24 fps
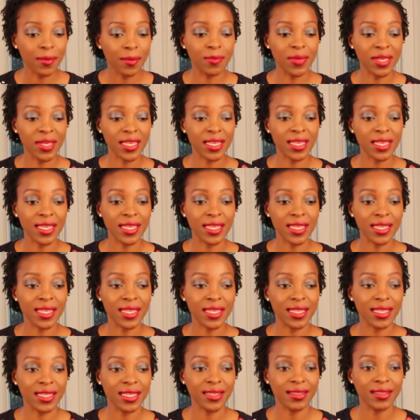be
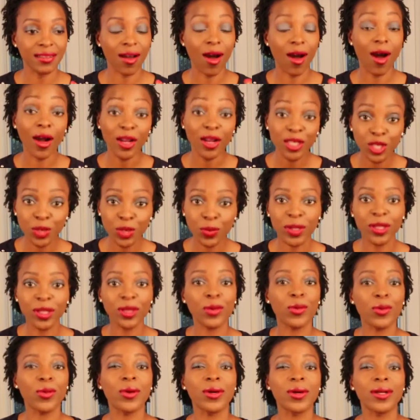harsh with
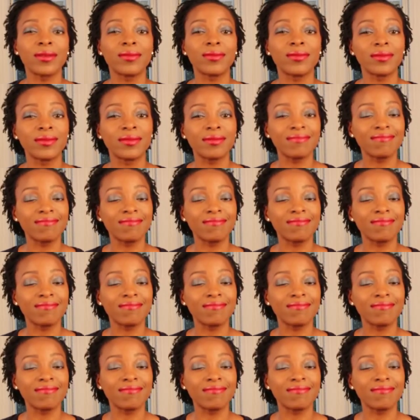or